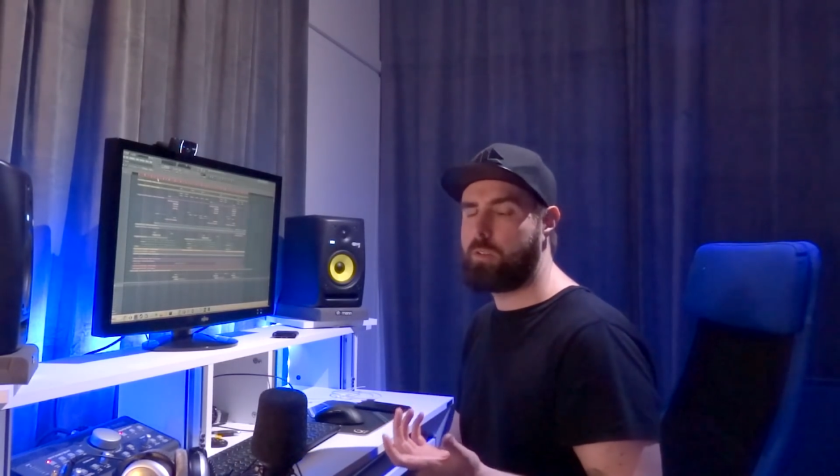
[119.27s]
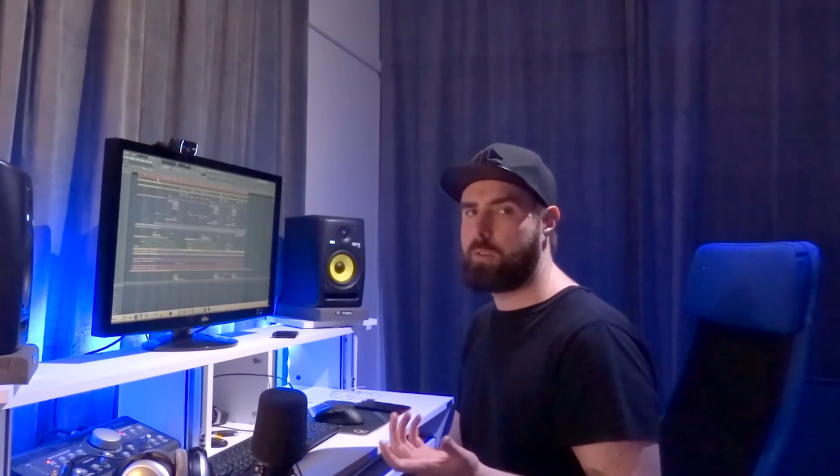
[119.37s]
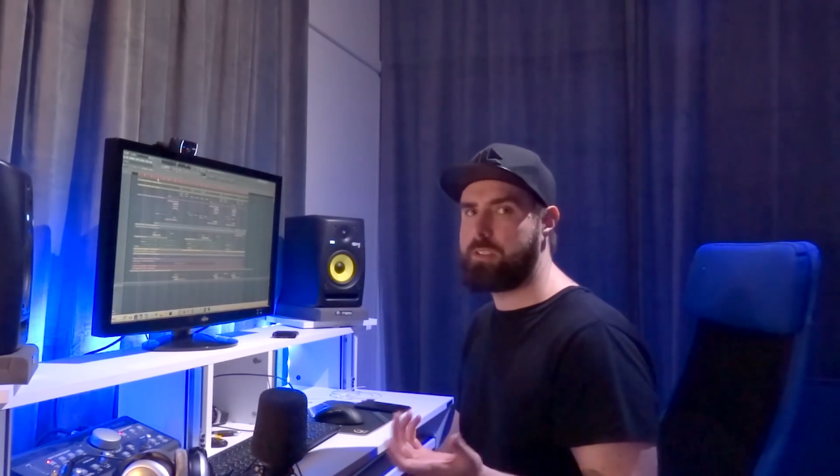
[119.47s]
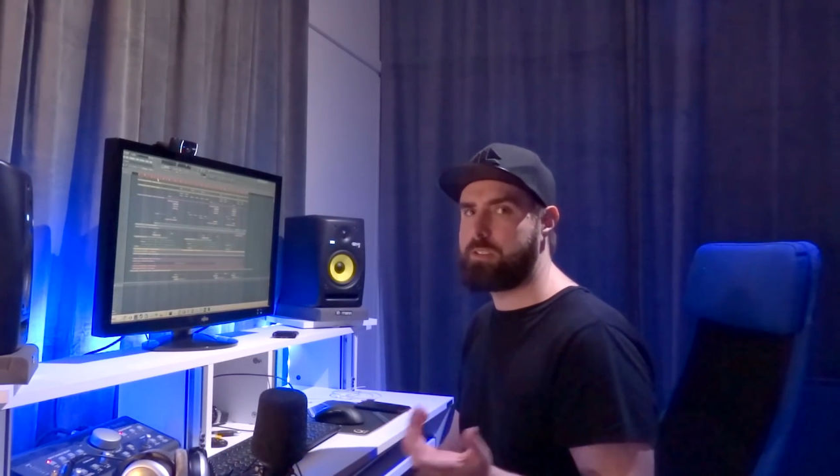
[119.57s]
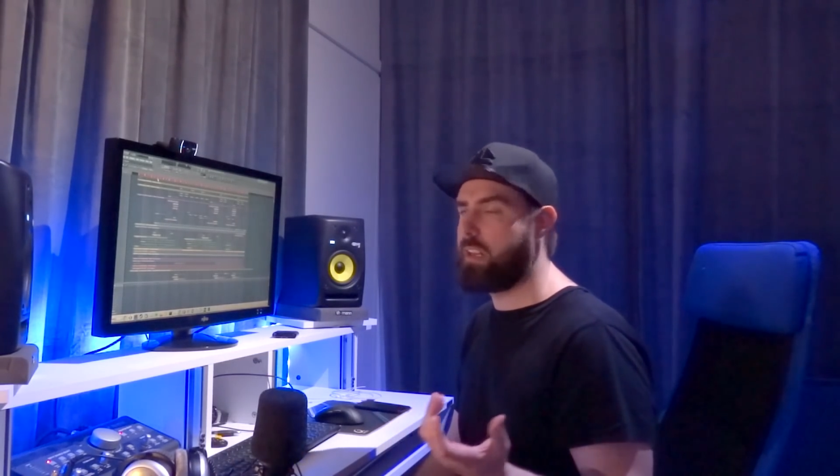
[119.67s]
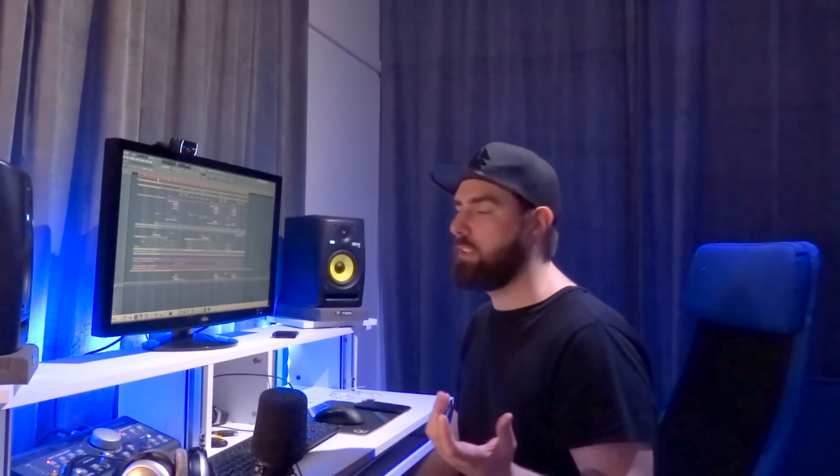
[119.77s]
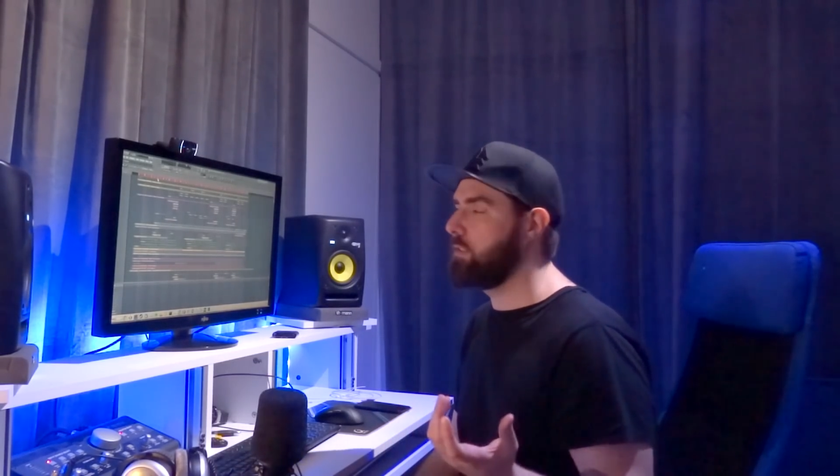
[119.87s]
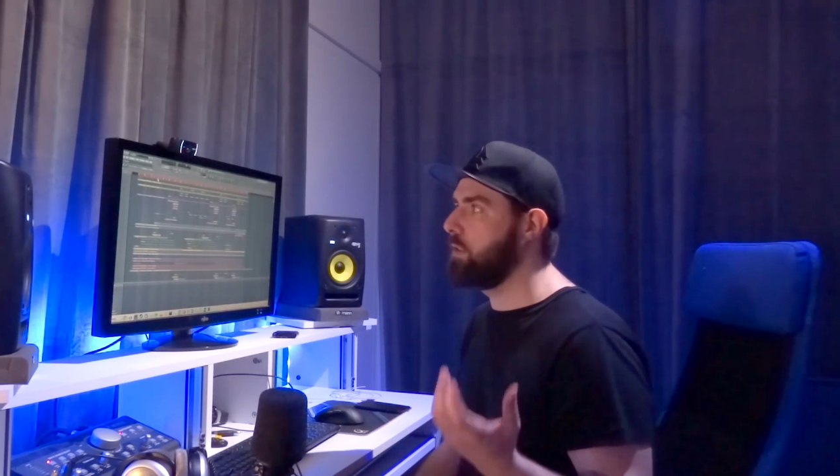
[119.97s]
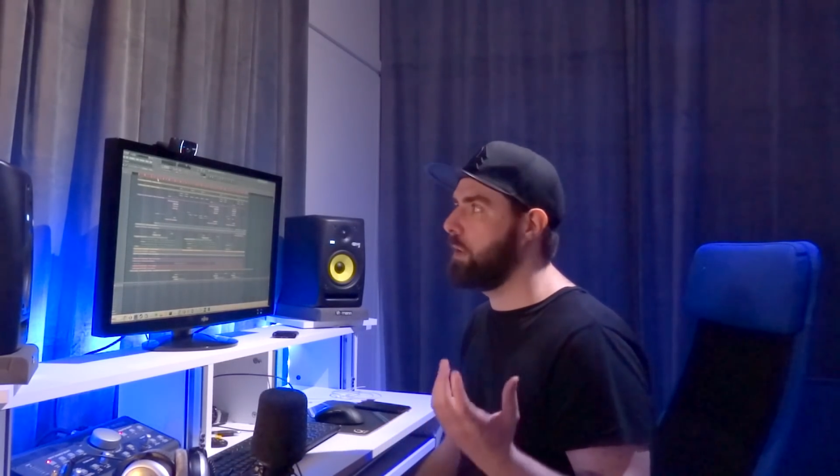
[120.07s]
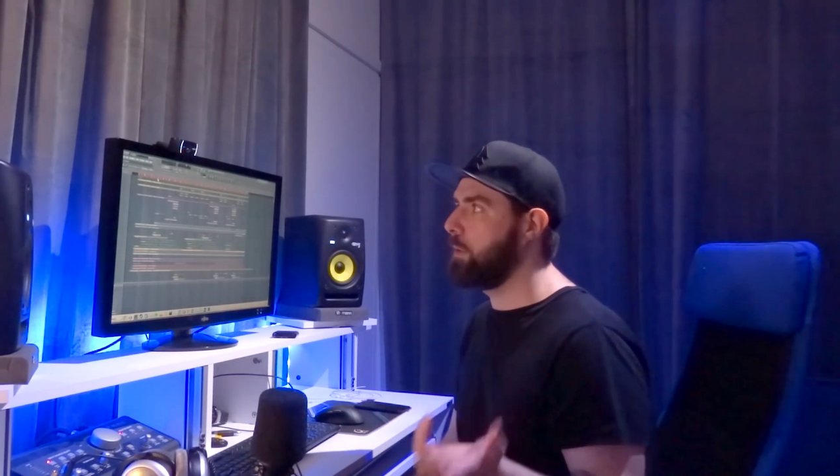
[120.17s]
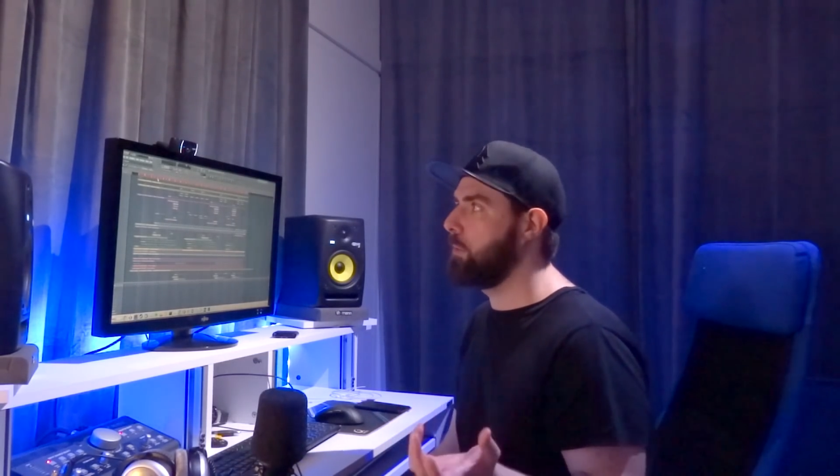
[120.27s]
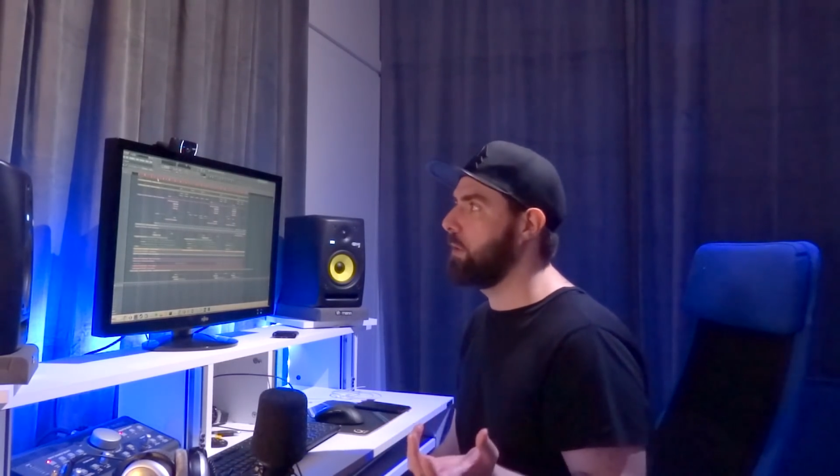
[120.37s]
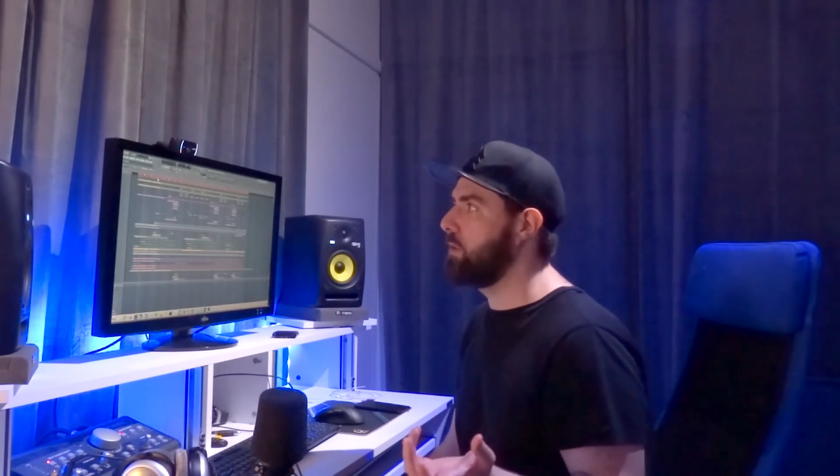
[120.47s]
or Crystallizer. I'm not really